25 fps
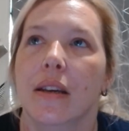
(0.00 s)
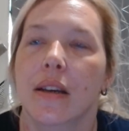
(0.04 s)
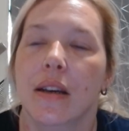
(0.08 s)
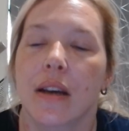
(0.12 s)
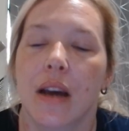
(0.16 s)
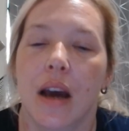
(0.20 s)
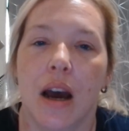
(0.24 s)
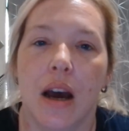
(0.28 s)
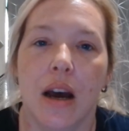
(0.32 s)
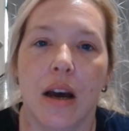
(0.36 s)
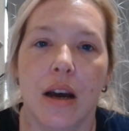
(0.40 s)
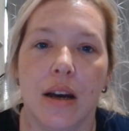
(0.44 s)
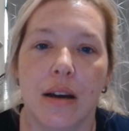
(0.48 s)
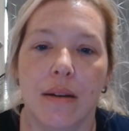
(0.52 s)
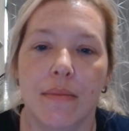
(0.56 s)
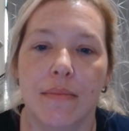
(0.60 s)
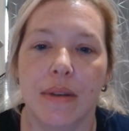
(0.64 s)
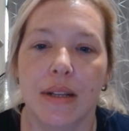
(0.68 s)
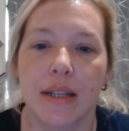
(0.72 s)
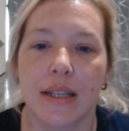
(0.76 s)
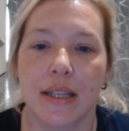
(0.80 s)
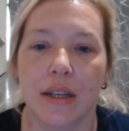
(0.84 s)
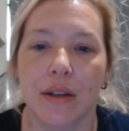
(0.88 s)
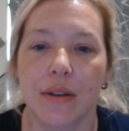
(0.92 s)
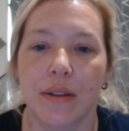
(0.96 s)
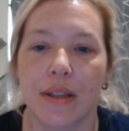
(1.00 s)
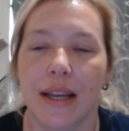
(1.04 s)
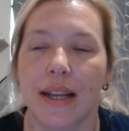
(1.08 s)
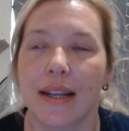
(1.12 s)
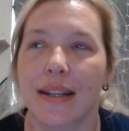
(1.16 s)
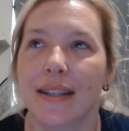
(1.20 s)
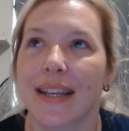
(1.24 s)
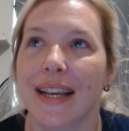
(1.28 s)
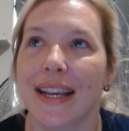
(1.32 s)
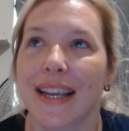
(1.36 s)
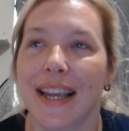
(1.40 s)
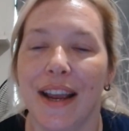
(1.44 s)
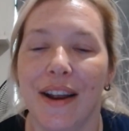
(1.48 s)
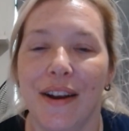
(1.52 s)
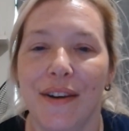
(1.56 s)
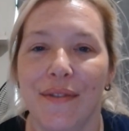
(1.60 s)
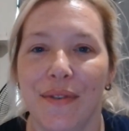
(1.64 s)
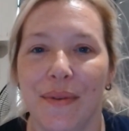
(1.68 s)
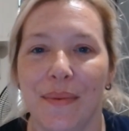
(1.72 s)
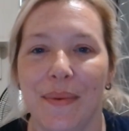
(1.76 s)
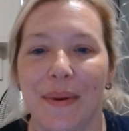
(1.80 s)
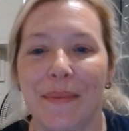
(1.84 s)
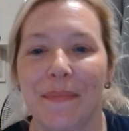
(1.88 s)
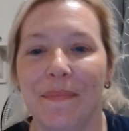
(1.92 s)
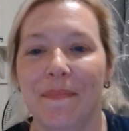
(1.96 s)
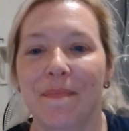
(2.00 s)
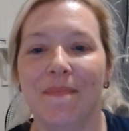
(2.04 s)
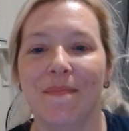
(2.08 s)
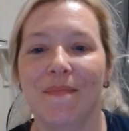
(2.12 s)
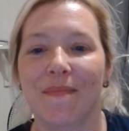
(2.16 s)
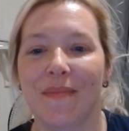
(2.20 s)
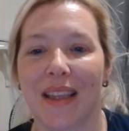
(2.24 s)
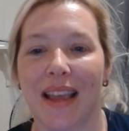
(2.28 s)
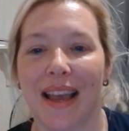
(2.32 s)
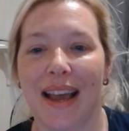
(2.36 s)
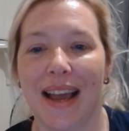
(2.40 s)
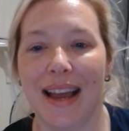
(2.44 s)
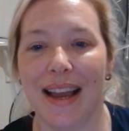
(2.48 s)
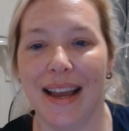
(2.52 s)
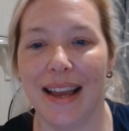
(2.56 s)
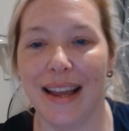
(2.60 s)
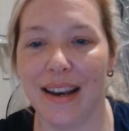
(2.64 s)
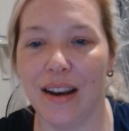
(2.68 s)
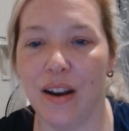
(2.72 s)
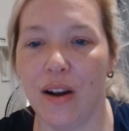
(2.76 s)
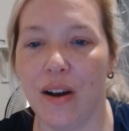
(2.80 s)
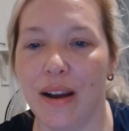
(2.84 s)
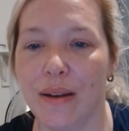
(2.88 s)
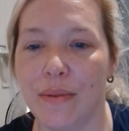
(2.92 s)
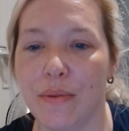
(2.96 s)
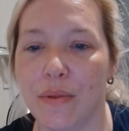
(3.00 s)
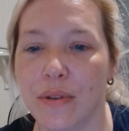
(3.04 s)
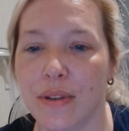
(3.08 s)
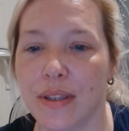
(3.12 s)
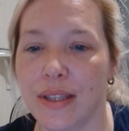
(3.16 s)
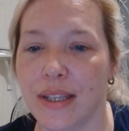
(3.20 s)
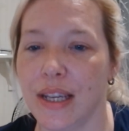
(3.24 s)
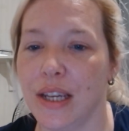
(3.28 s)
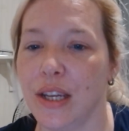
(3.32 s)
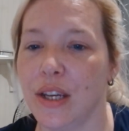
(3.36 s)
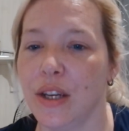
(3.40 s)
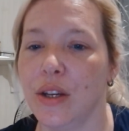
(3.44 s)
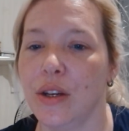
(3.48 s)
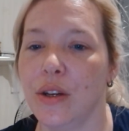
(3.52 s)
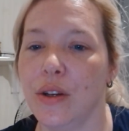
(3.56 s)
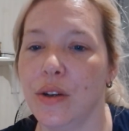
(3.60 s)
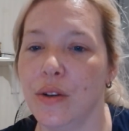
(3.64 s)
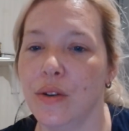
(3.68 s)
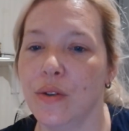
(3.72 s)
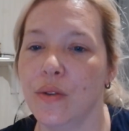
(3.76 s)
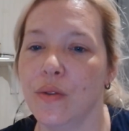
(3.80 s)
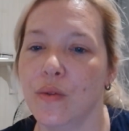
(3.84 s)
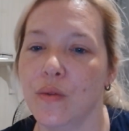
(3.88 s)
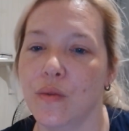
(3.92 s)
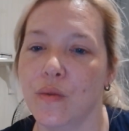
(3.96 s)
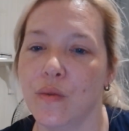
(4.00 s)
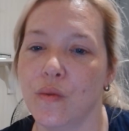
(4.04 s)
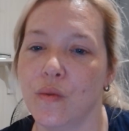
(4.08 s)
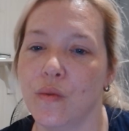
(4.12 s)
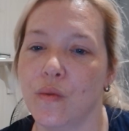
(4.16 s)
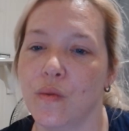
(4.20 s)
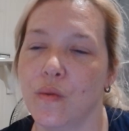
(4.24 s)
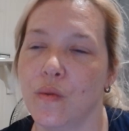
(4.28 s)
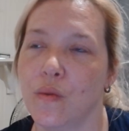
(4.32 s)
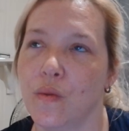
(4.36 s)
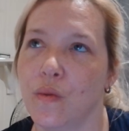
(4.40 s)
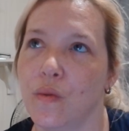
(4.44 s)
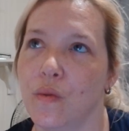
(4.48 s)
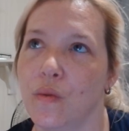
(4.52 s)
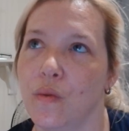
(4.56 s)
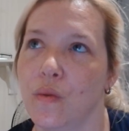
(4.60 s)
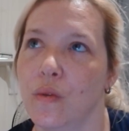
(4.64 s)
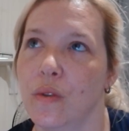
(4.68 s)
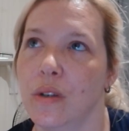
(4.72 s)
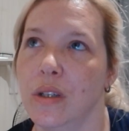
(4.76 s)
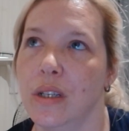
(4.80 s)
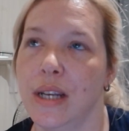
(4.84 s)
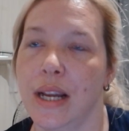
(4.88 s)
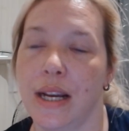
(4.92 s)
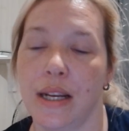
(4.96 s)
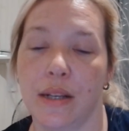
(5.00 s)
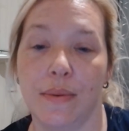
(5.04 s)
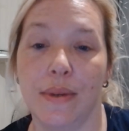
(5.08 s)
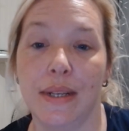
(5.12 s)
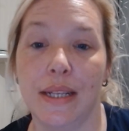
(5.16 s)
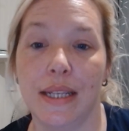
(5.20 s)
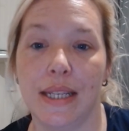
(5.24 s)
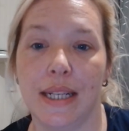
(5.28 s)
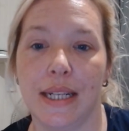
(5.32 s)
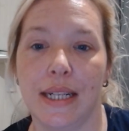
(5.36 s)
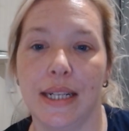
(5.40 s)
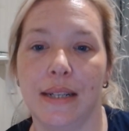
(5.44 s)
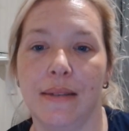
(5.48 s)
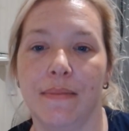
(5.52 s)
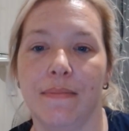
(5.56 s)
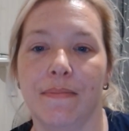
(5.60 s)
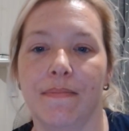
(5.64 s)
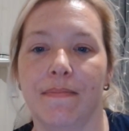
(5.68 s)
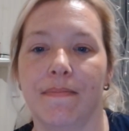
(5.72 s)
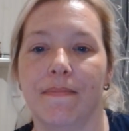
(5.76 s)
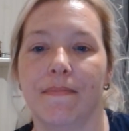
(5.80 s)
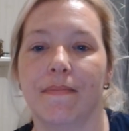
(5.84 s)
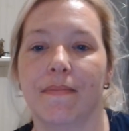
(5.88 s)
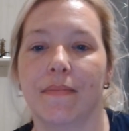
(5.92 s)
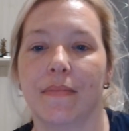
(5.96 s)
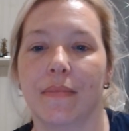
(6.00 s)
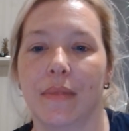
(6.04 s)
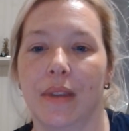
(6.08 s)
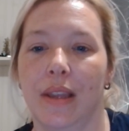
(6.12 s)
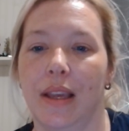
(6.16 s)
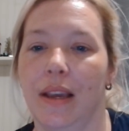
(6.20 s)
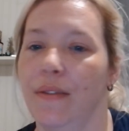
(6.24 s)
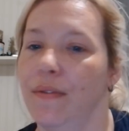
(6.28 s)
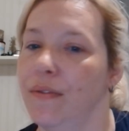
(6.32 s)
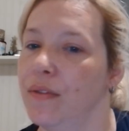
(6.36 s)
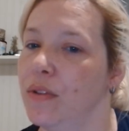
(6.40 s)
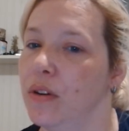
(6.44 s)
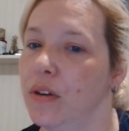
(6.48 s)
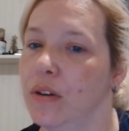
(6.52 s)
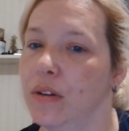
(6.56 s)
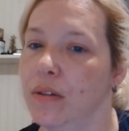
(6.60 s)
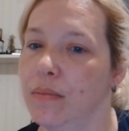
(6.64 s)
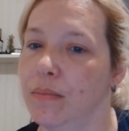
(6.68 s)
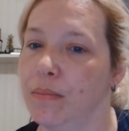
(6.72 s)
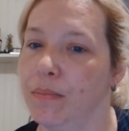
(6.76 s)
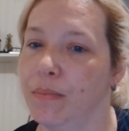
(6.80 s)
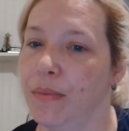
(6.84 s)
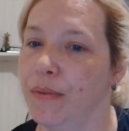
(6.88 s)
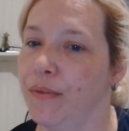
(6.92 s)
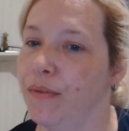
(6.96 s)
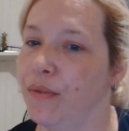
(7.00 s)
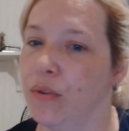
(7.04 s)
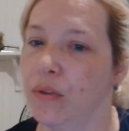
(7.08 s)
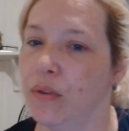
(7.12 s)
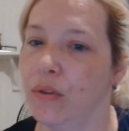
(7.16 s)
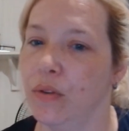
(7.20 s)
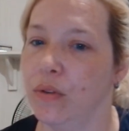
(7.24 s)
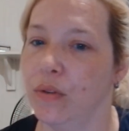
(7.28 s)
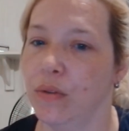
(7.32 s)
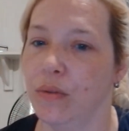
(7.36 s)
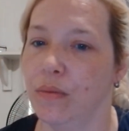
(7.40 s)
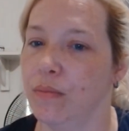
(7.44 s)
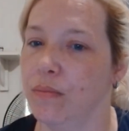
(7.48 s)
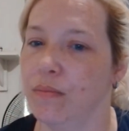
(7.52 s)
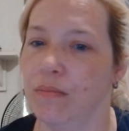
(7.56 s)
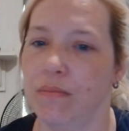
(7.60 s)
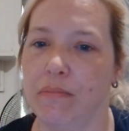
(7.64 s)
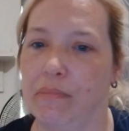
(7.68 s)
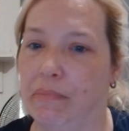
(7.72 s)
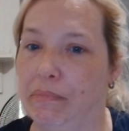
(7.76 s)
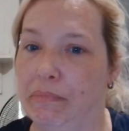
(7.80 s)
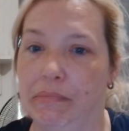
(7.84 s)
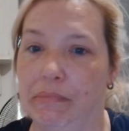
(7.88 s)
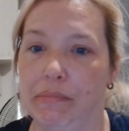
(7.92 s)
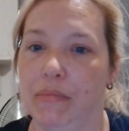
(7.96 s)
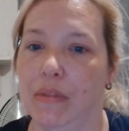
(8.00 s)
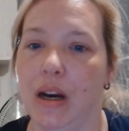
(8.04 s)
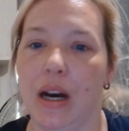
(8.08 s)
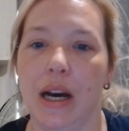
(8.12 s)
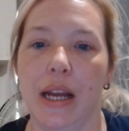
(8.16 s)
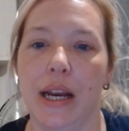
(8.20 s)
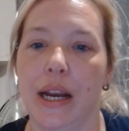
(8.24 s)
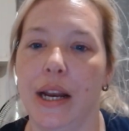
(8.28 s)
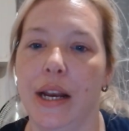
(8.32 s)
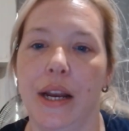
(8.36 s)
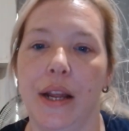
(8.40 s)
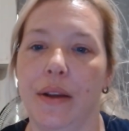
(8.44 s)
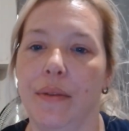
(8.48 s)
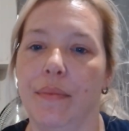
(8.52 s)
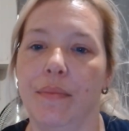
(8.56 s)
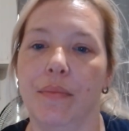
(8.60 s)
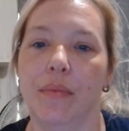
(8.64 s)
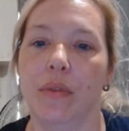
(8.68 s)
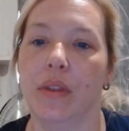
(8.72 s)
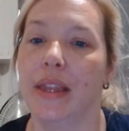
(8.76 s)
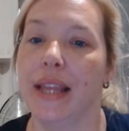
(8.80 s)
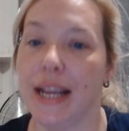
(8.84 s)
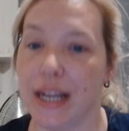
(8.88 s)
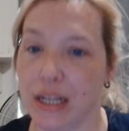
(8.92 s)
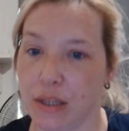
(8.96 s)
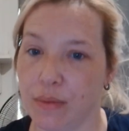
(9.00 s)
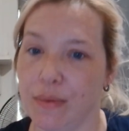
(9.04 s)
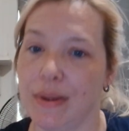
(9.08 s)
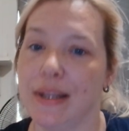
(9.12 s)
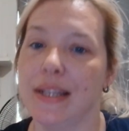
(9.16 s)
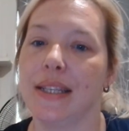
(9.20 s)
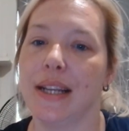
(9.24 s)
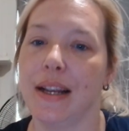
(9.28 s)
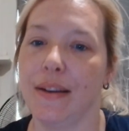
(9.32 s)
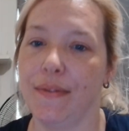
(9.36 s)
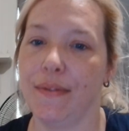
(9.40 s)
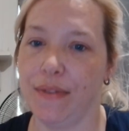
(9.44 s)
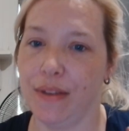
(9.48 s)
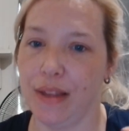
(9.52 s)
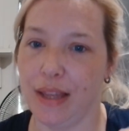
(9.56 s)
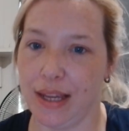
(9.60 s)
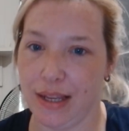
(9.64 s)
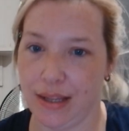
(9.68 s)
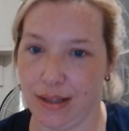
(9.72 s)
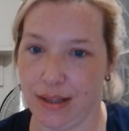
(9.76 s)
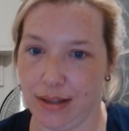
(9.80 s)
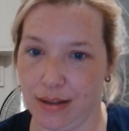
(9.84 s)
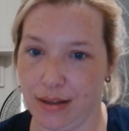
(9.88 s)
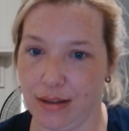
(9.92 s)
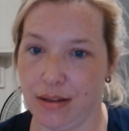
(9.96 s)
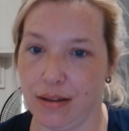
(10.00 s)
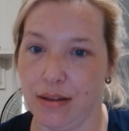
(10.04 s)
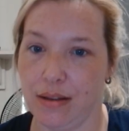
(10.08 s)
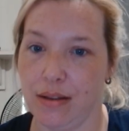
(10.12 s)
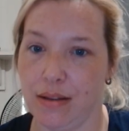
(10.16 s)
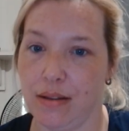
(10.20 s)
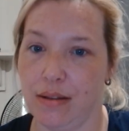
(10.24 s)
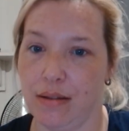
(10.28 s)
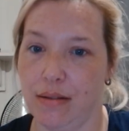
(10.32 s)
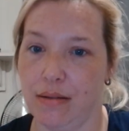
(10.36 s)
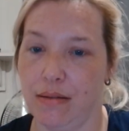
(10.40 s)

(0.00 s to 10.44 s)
Until then, take care everyone, and I will see you next Wednesday. If not before, I don't know, next Wednesday for this